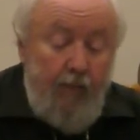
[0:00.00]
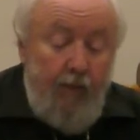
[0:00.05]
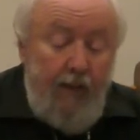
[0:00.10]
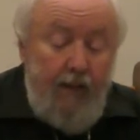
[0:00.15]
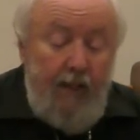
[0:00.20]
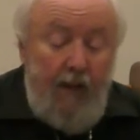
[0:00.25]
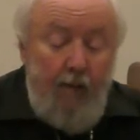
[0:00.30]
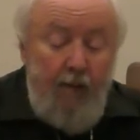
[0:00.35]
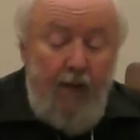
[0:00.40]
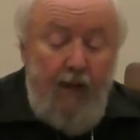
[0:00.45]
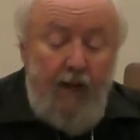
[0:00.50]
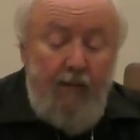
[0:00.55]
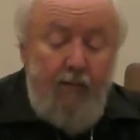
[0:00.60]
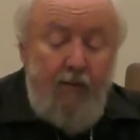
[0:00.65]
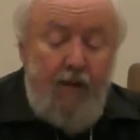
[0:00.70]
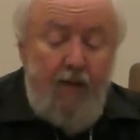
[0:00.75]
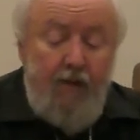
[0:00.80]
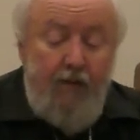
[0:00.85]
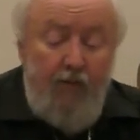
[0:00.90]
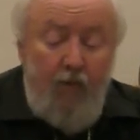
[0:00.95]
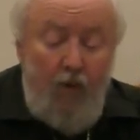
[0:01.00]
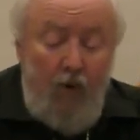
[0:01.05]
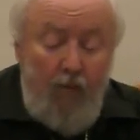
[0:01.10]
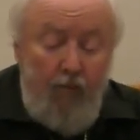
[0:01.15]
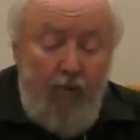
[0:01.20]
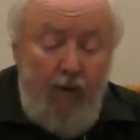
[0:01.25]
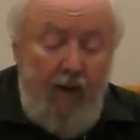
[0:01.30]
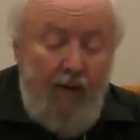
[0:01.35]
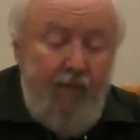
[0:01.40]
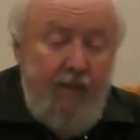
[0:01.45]
Now we come to the 4th
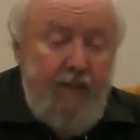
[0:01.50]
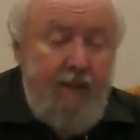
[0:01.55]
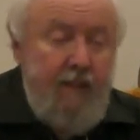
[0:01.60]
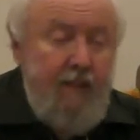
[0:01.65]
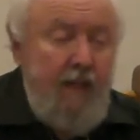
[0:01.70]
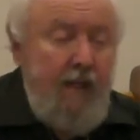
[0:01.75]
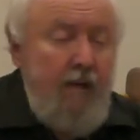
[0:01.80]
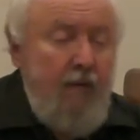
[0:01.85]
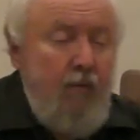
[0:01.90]
prophecy,